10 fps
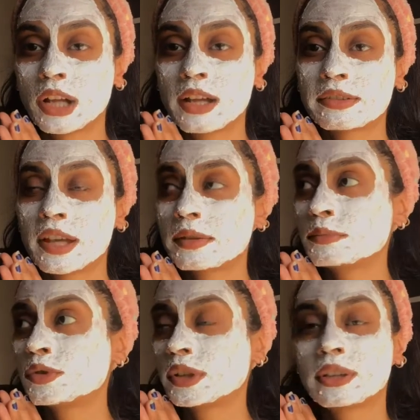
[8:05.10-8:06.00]
I sat
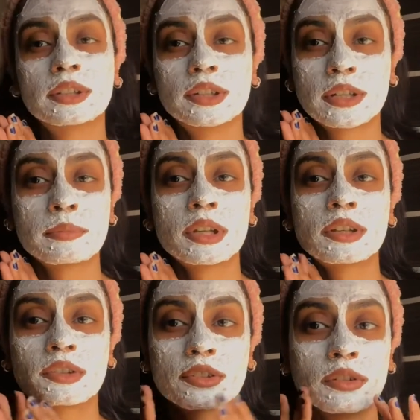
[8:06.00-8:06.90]
more than 30
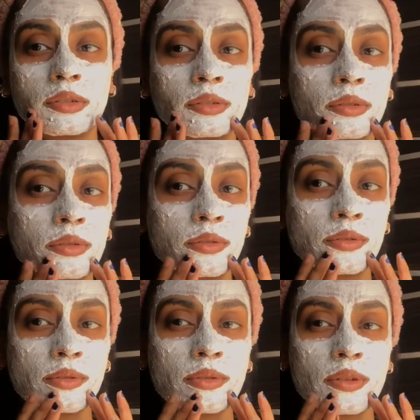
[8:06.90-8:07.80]
minutes,
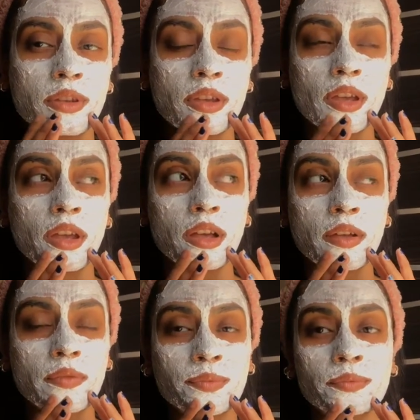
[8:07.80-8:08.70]
so yeah.
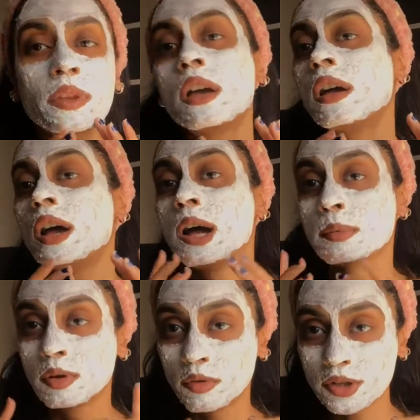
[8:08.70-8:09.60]

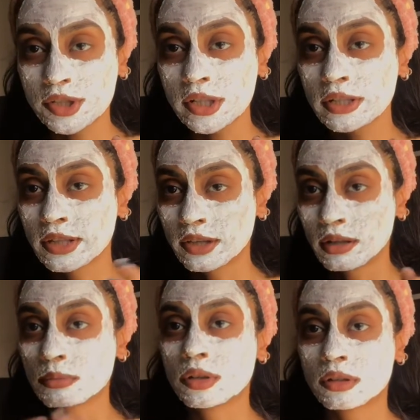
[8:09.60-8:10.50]
I'm gonna wash it and
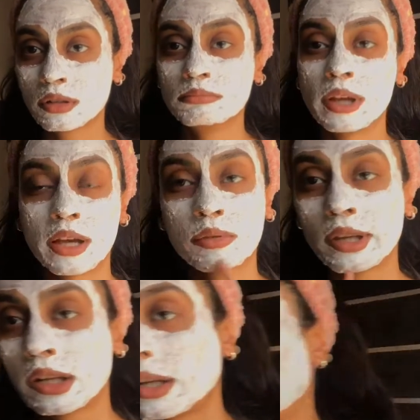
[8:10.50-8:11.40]
then I'm gonna come back
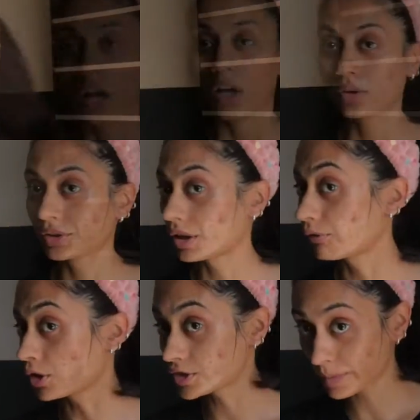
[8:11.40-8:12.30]
quickly. Okay, so I
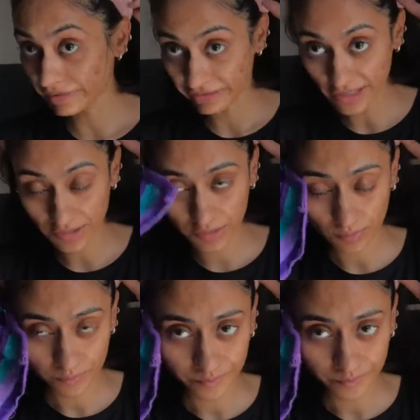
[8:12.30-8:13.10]
washed my face.